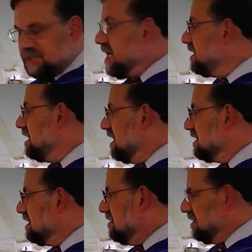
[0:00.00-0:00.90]

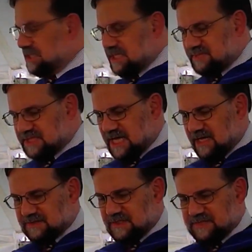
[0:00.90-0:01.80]
JTS students
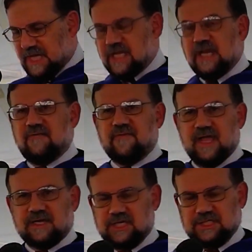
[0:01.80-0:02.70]
themselves have taken
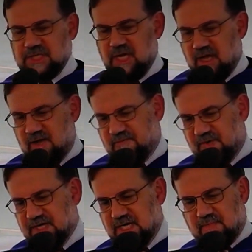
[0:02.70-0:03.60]
advantage of
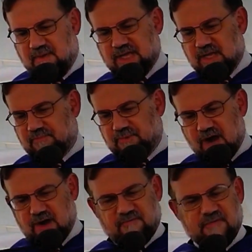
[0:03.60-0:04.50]
funding by the
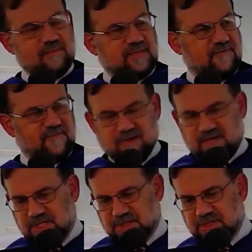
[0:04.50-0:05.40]
Prior Family
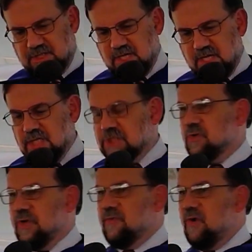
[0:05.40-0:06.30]
Foundation
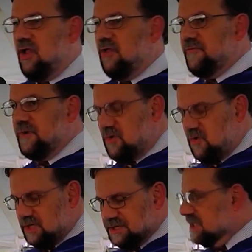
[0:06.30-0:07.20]
to enroll for
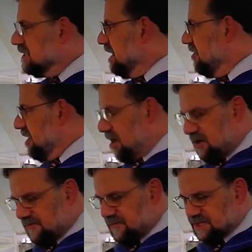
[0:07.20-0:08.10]
courses here at
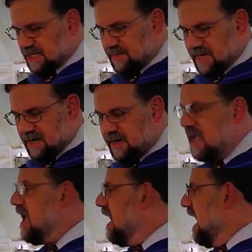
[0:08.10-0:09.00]
Hartford
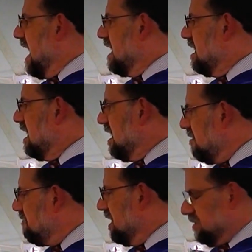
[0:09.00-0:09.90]
Seminary, and
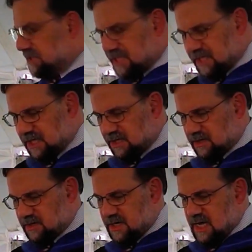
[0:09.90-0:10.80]
in
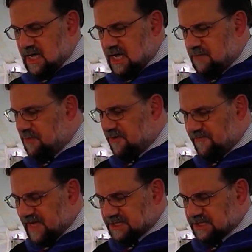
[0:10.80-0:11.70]
particular in
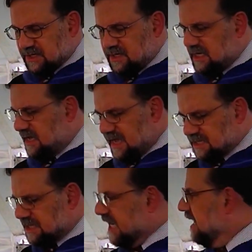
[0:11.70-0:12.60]
Professor
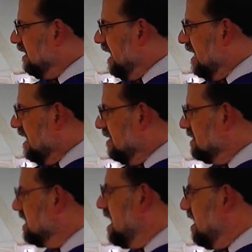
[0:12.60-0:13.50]
Yechezkel
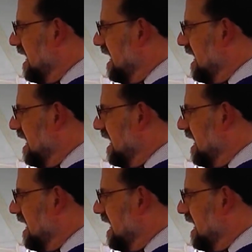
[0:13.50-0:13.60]
Landau's